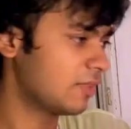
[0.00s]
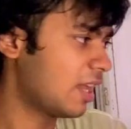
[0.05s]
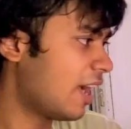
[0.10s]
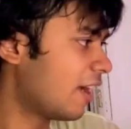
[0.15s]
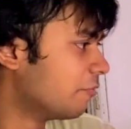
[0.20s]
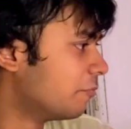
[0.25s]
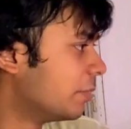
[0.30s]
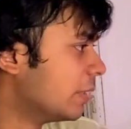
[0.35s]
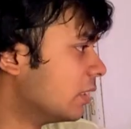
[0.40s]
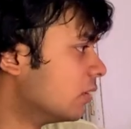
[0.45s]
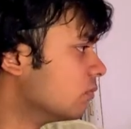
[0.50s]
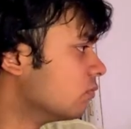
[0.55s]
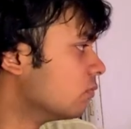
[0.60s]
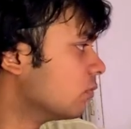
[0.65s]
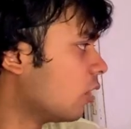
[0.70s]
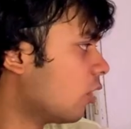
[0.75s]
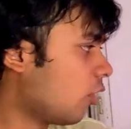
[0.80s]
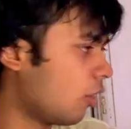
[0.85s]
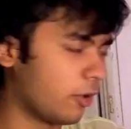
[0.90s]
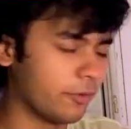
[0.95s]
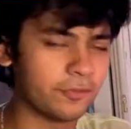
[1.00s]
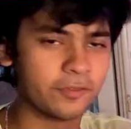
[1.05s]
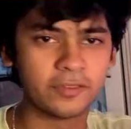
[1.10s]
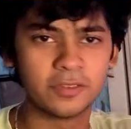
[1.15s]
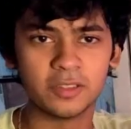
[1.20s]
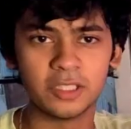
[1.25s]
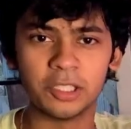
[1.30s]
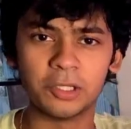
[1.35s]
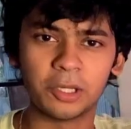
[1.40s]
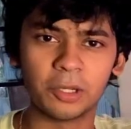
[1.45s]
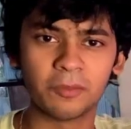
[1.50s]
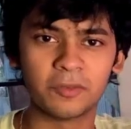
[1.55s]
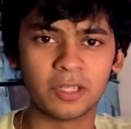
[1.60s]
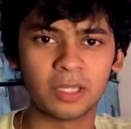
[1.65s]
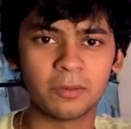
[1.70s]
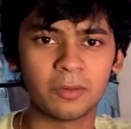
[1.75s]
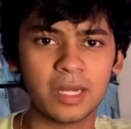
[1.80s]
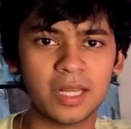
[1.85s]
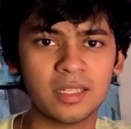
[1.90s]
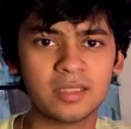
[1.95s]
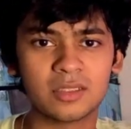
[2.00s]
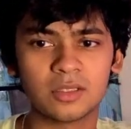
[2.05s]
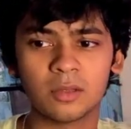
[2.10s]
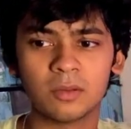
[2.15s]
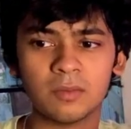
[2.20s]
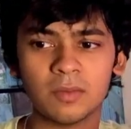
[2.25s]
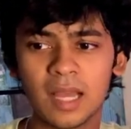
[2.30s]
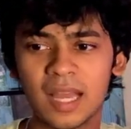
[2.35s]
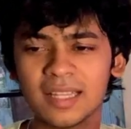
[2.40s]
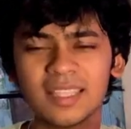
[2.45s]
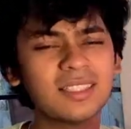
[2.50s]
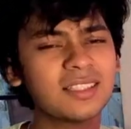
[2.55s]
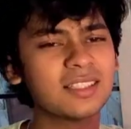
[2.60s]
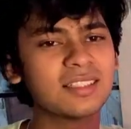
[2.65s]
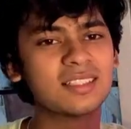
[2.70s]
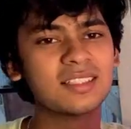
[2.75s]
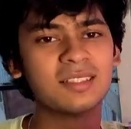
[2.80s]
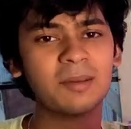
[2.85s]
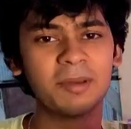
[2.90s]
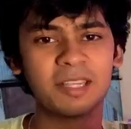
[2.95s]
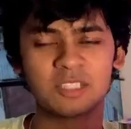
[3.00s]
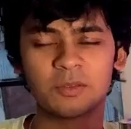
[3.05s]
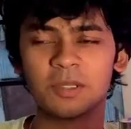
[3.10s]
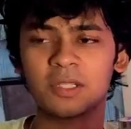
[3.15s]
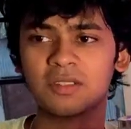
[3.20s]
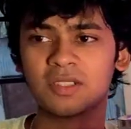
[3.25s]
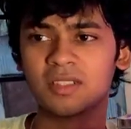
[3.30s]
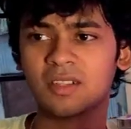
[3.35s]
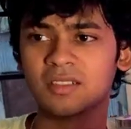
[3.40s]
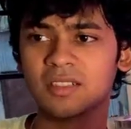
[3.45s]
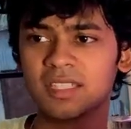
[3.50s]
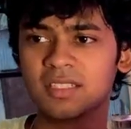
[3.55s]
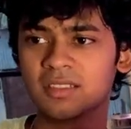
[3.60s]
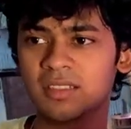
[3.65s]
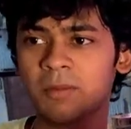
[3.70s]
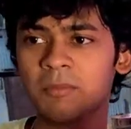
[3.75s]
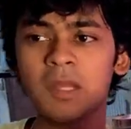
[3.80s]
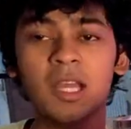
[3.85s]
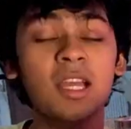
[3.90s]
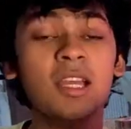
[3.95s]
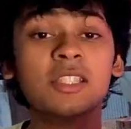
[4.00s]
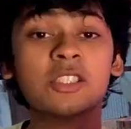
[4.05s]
I've been off YouTube for a while, so I think this is the best way to start things off.